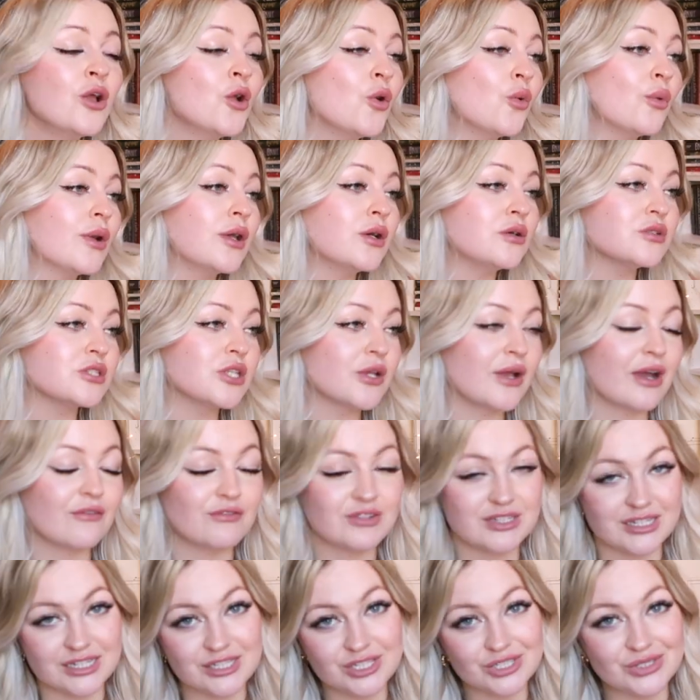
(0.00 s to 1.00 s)
We also have a
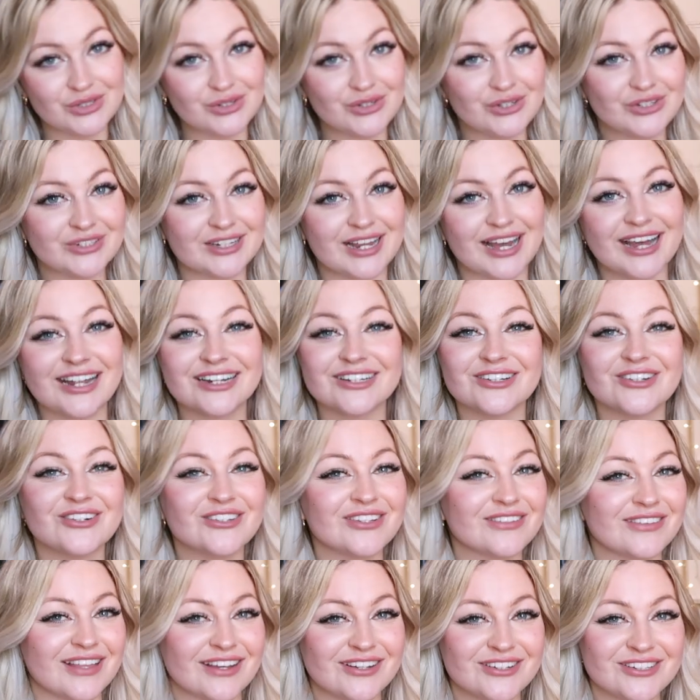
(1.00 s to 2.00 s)
Discord and all
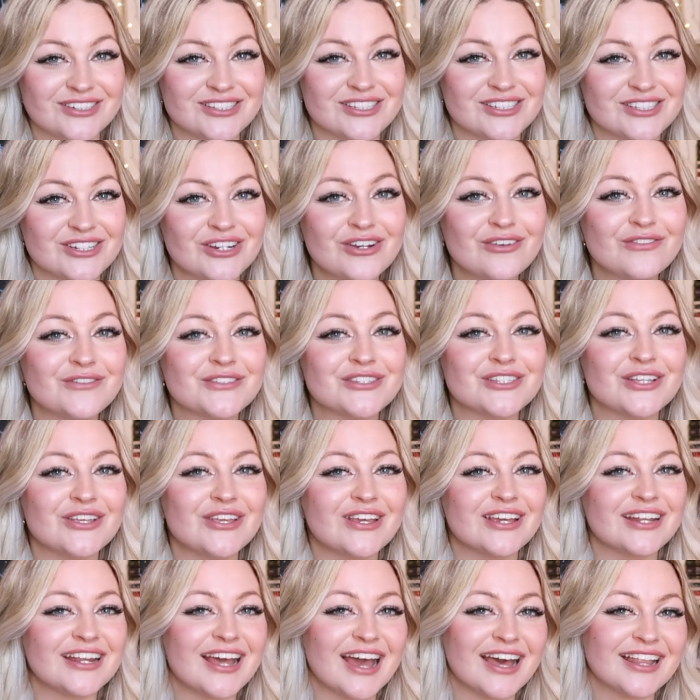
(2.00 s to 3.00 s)
of that good stuff, so you
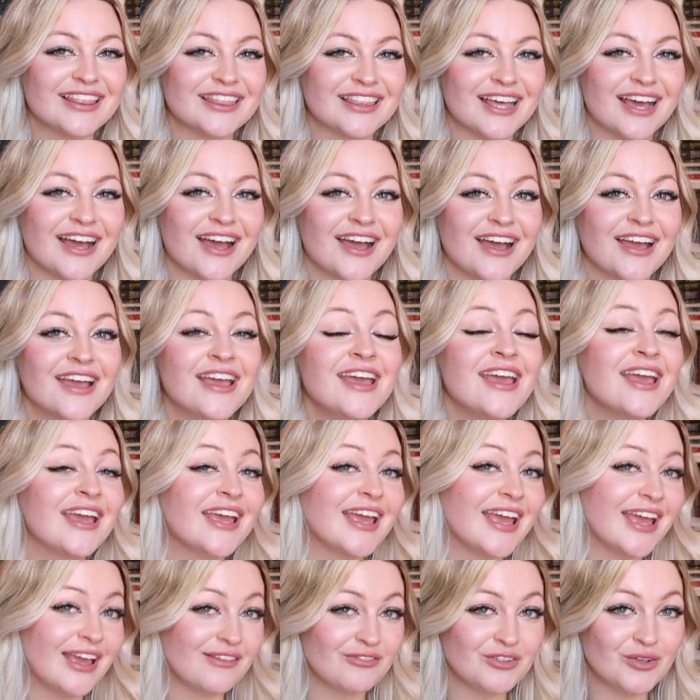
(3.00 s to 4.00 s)
can head there
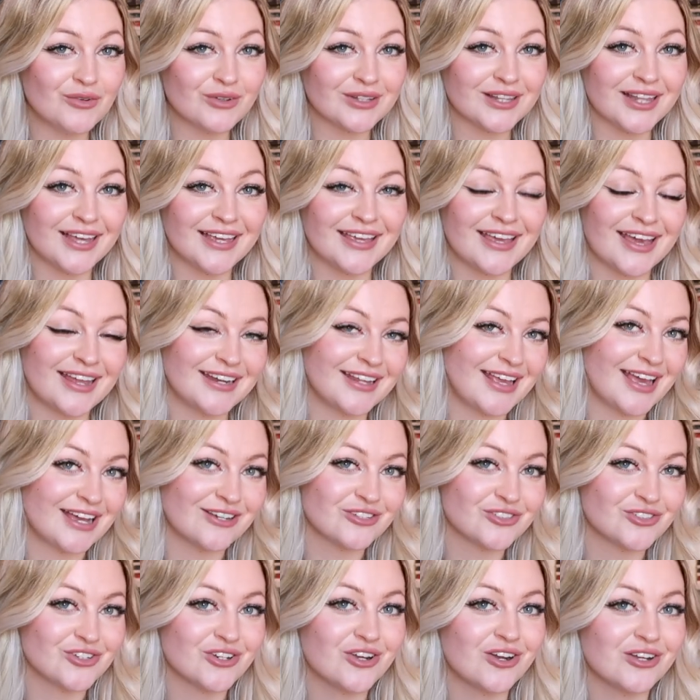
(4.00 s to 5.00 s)
if you would like any
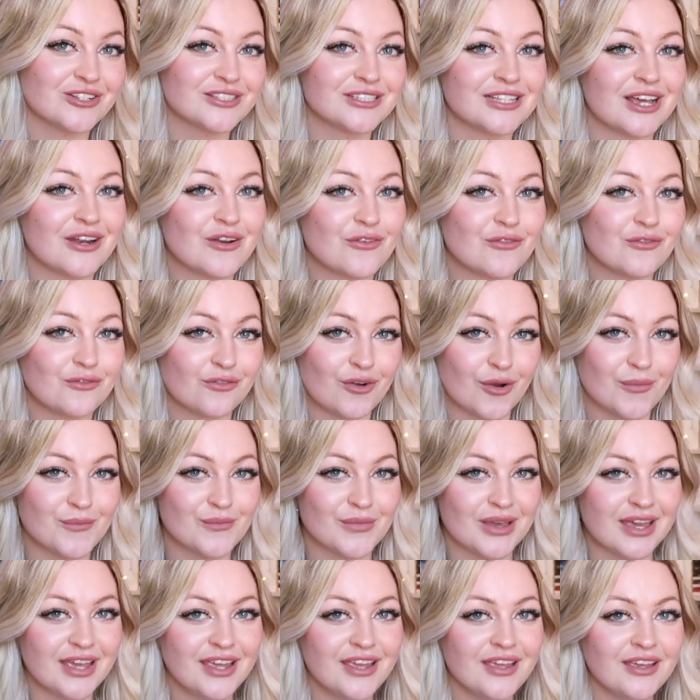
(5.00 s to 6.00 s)
extra content from
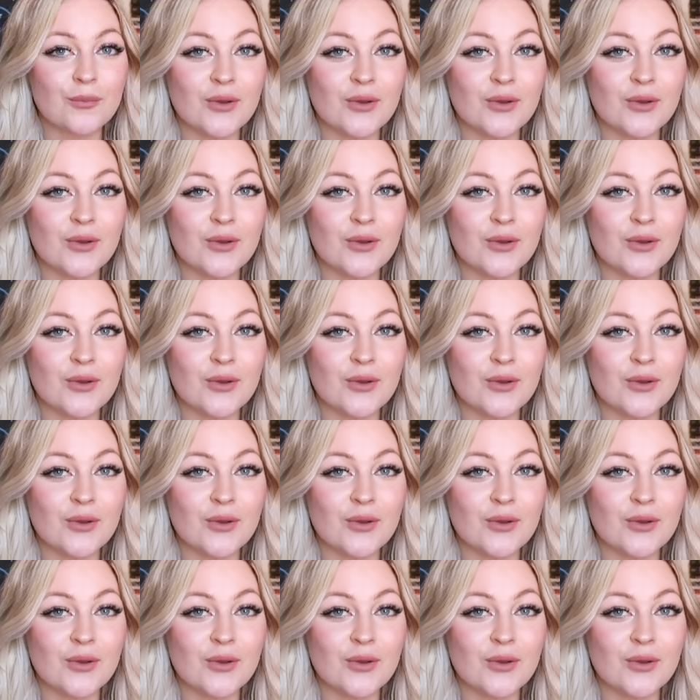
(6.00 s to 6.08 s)
me.